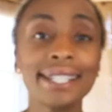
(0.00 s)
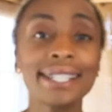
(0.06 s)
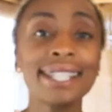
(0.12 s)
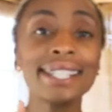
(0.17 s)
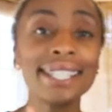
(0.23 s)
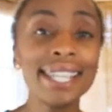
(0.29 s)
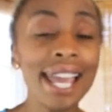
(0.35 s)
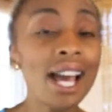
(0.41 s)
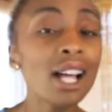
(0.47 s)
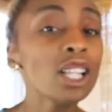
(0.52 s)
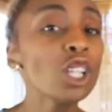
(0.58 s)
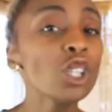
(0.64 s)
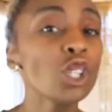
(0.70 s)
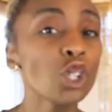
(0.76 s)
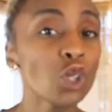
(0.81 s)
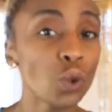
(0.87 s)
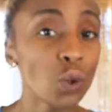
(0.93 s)
to tell a
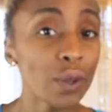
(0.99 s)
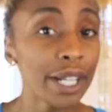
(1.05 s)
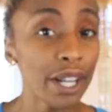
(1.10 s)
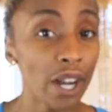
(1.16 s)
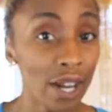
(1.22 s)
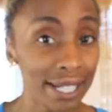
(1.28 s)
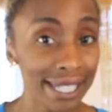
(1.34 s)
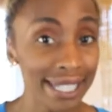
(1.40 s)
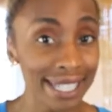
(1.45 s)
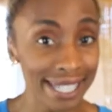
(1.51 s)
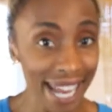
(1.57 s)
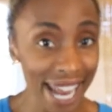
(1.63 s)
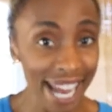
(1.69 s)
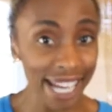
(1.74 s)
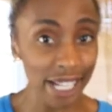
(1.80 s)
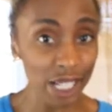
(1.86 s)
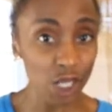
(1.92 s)
story on
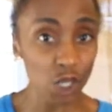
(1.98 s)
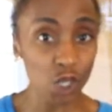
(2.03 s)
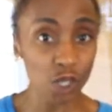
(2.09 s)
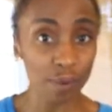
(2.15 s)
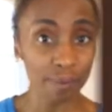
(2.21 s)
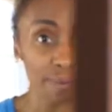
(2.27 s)
stage.